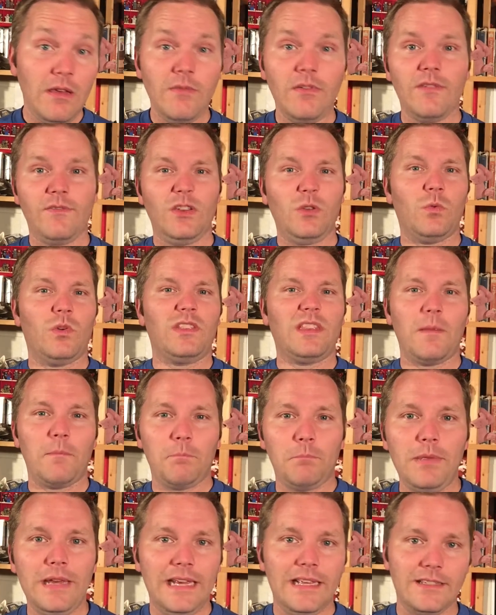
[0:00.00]
even if you weren't the
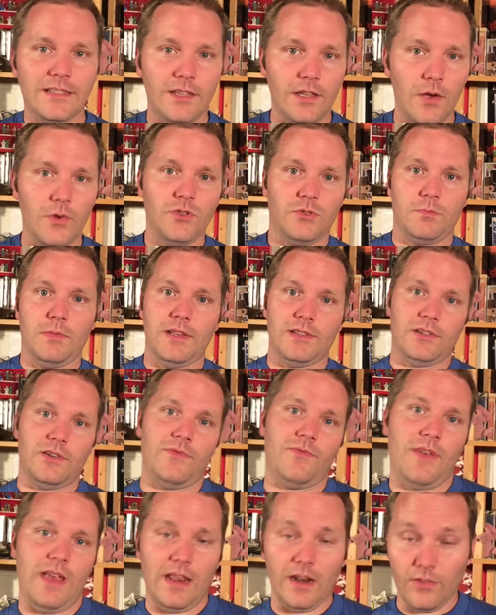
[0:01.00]
biggest Ghostbuster
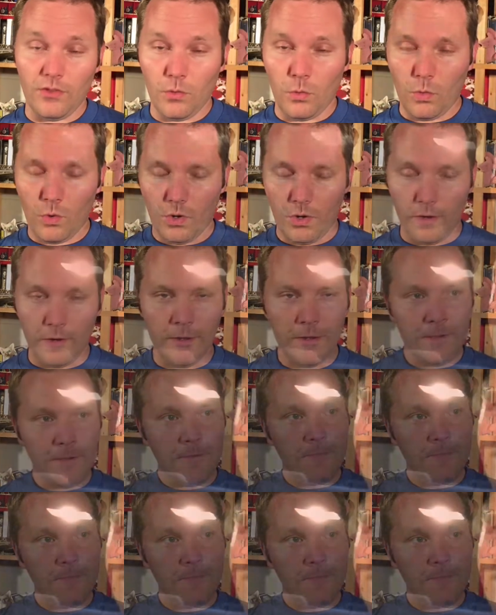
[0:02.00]
fan in the world.